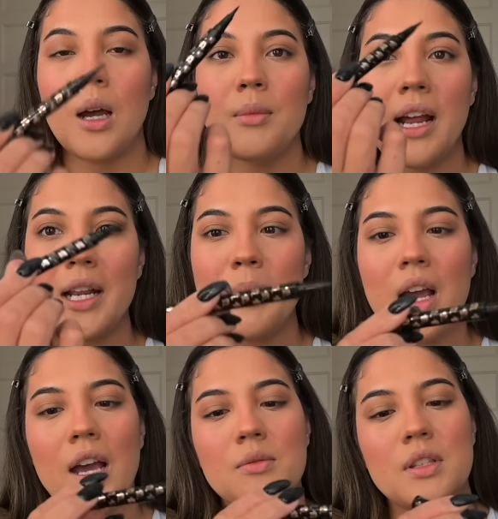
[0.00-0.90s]
I'm lining
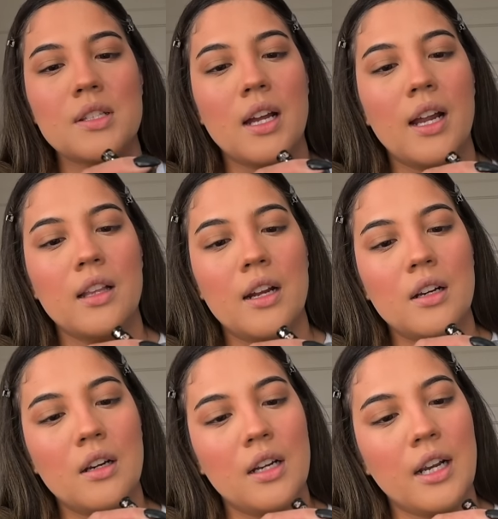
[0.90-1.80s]
my eyes with this
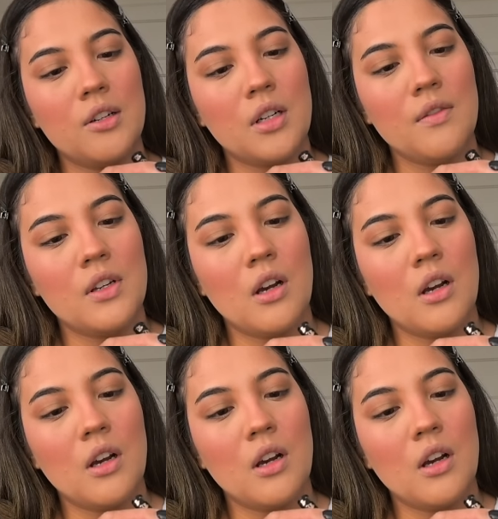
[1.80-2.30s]
eyeliner and I don't even